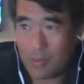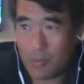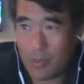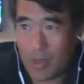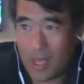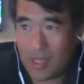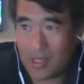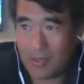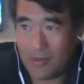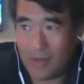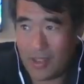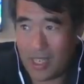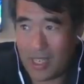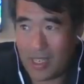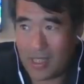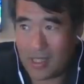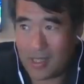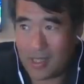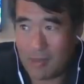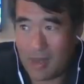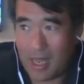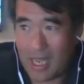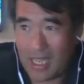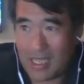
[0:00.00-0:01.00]

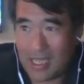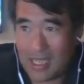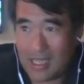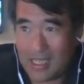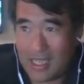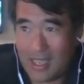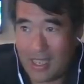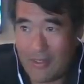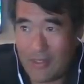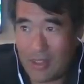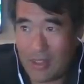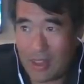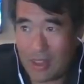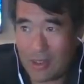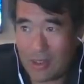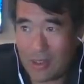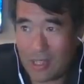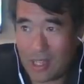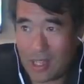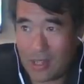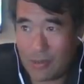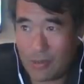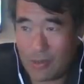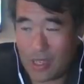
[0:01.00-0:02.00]
Pennsylvania's minus
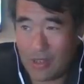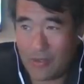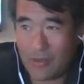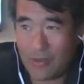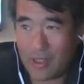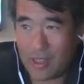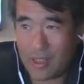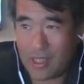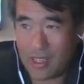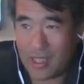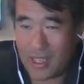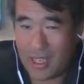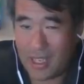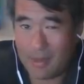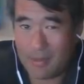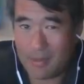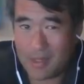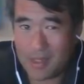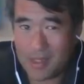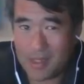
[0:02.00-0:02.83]
733 for the Dems.